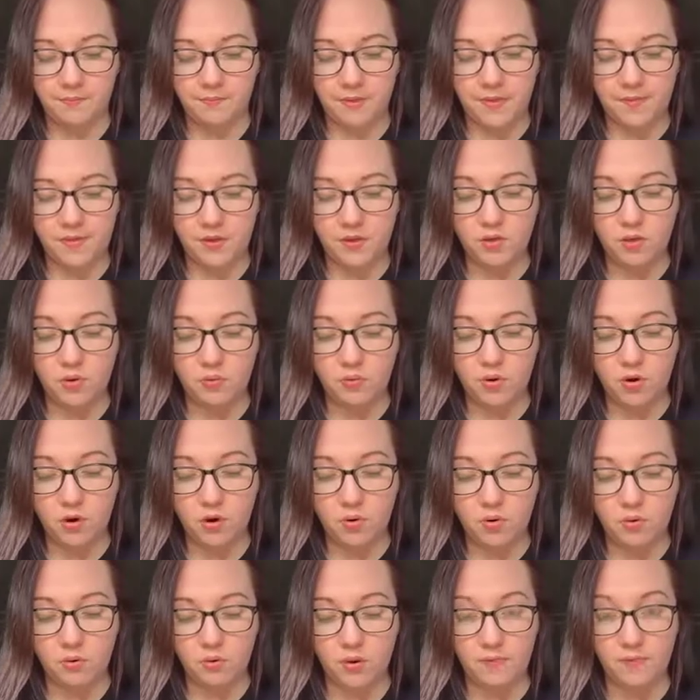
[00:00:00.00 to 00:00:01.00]
If you don't
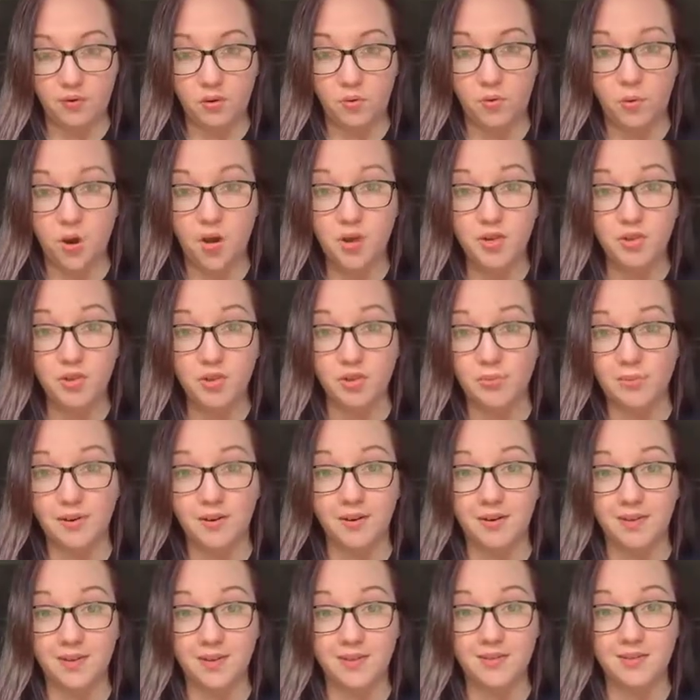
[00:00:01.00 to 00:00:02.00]
know if you want to do
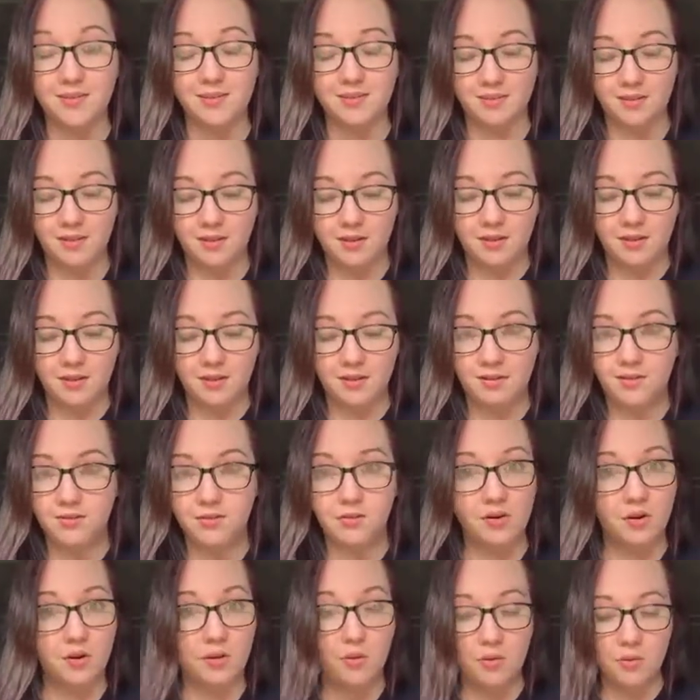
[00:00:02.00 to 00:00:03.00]
markets,
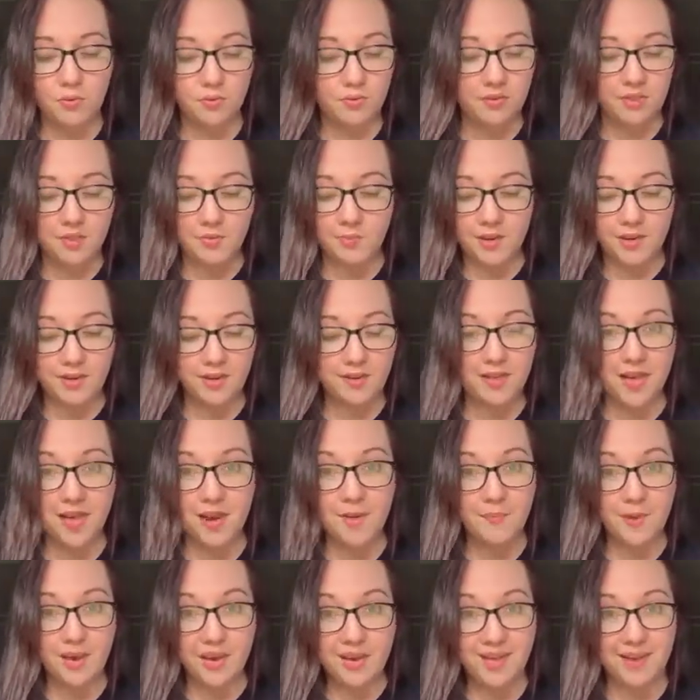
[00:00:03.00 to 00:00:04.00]
don't spend a lot
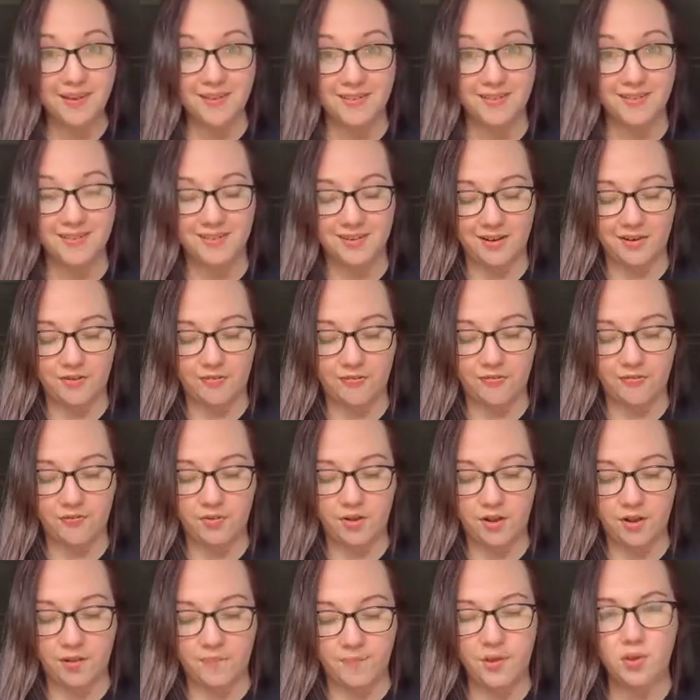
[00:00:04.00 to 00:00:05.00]
of money on stuff.
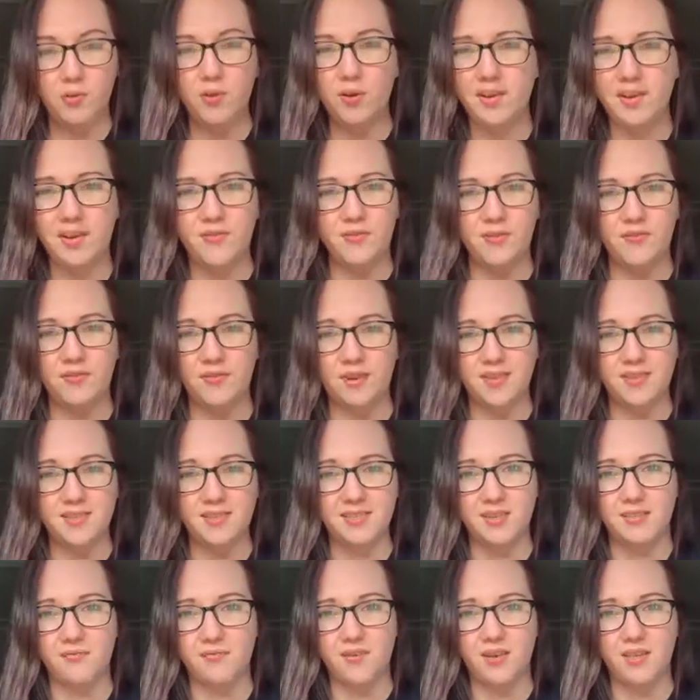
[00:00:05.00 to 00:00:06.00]
You can even find
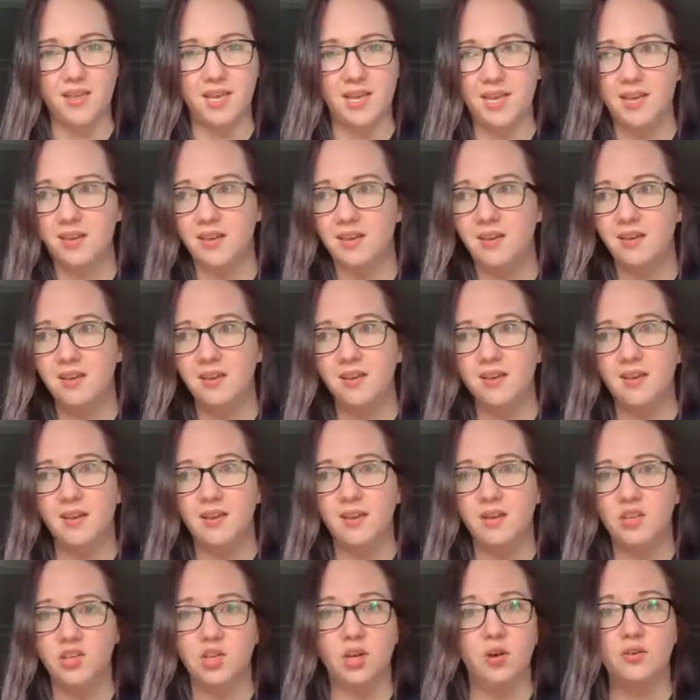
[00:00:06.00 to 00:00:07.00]
stuff at like
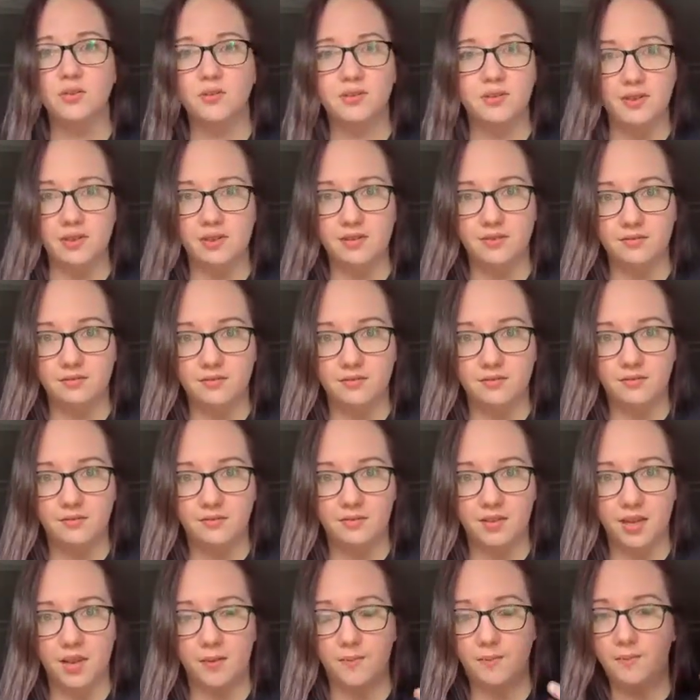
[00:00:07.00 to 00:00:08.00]
yard sales,
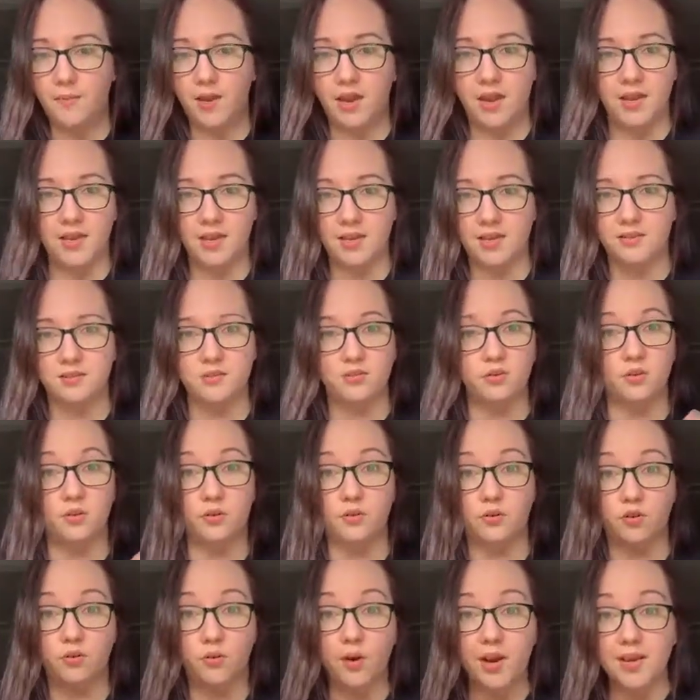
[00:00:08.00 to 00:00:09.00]
like mannequins or
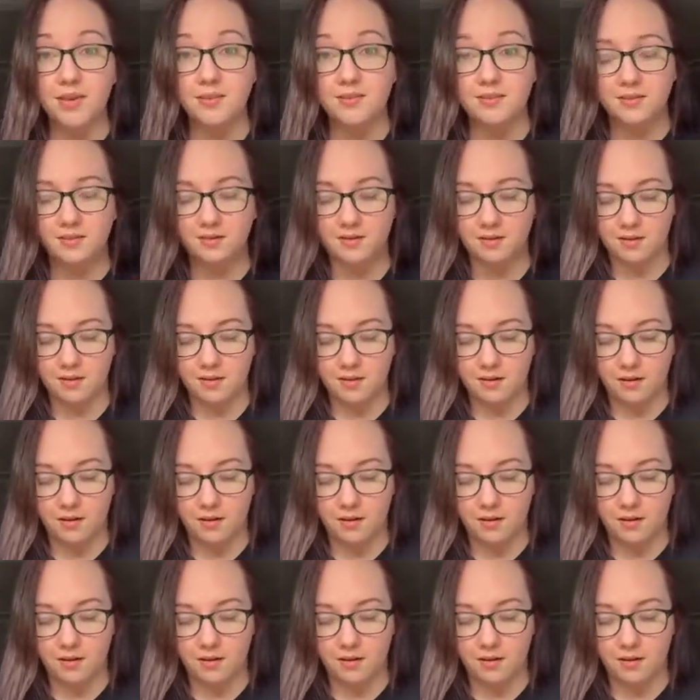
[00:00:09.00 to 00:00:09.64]
crates,